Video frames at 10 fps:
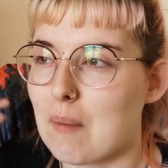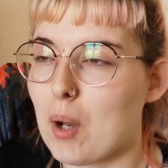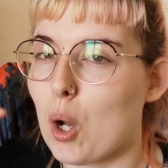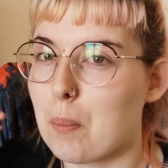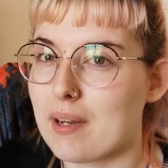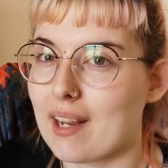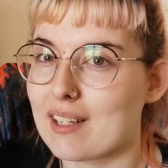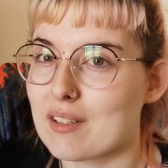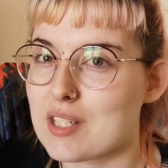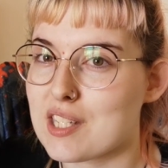I'm hoping I
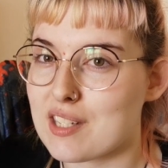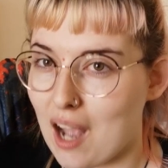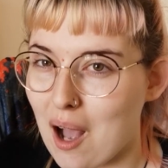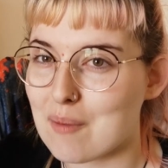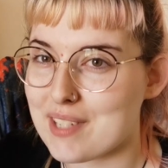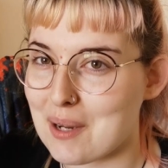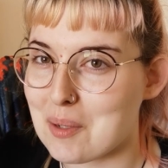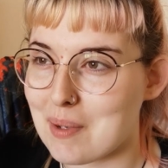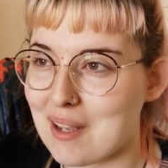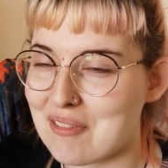can calm
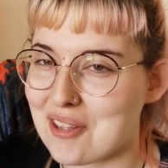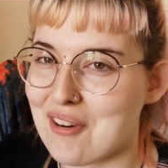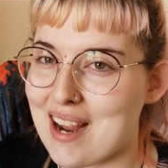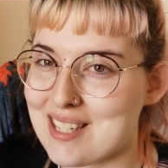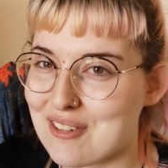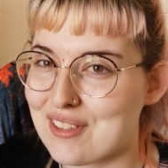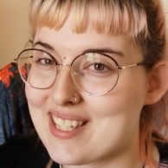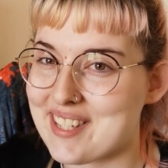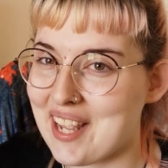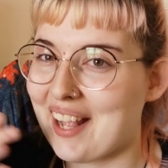down a bit for the rest of
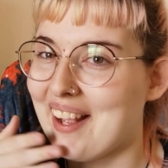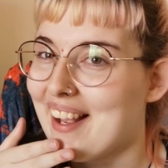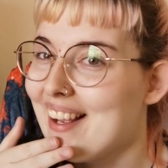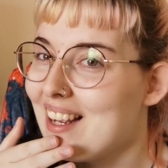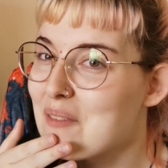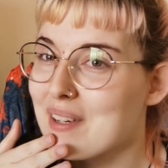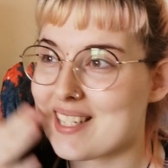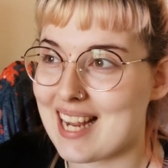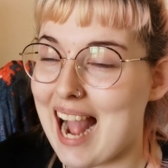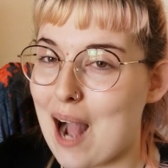this year,
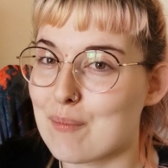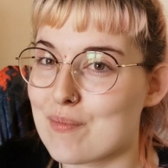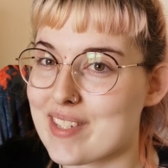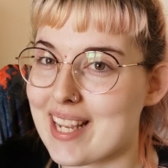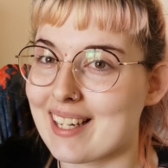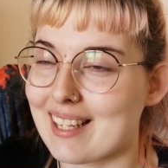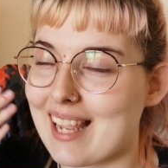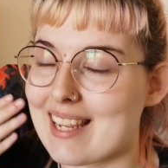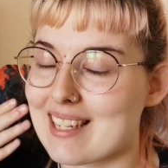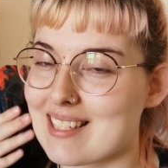because I am sitting like
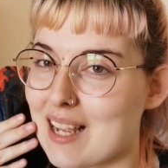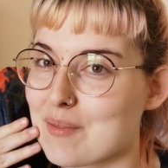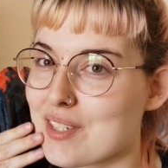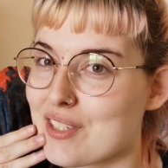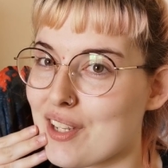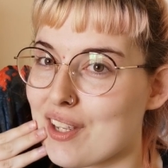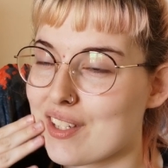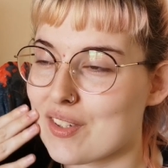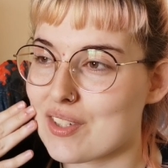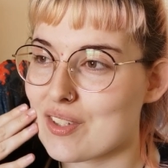8 exams this
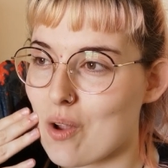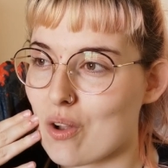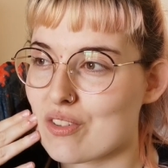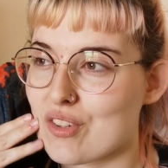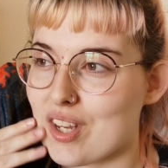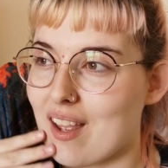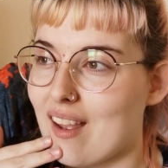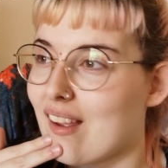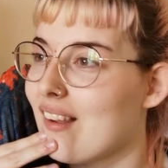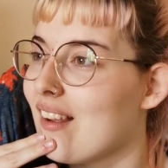year, so it's not
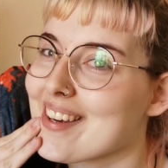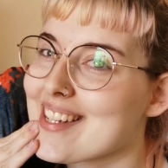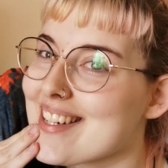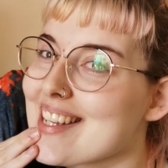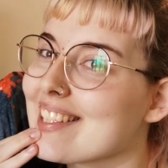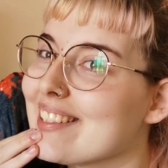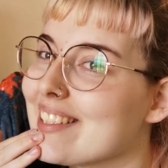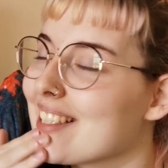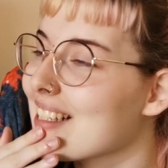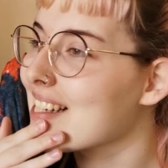ideal.